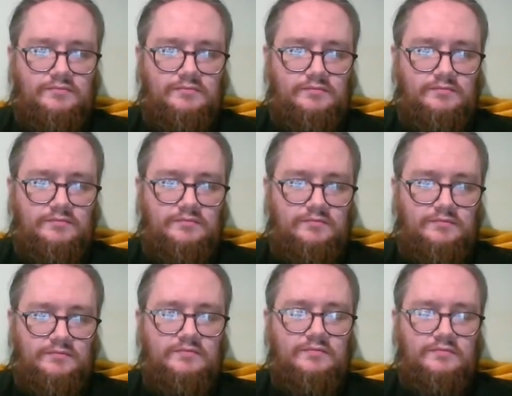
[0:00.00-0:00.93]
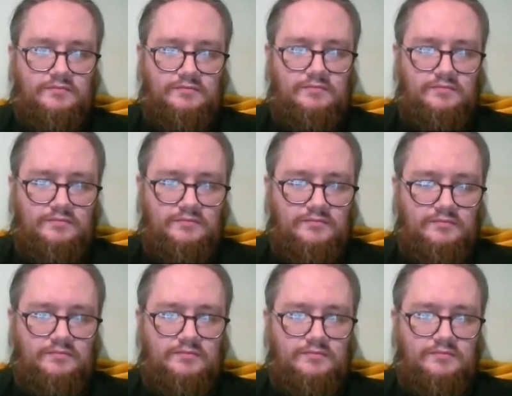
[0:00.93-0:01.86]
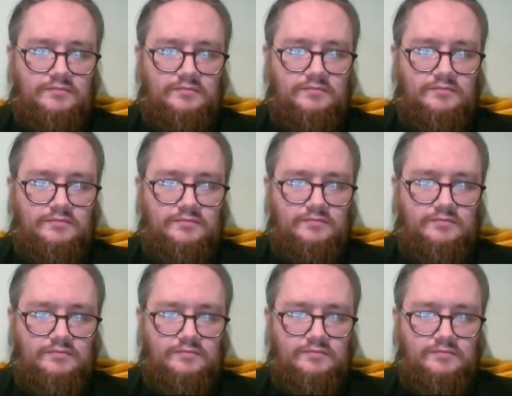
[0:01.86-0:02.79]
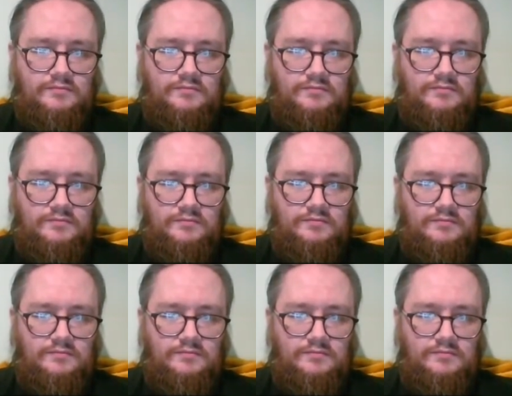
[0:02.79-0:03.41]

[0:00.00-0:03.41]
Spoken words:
No words are spoken by the person on screen.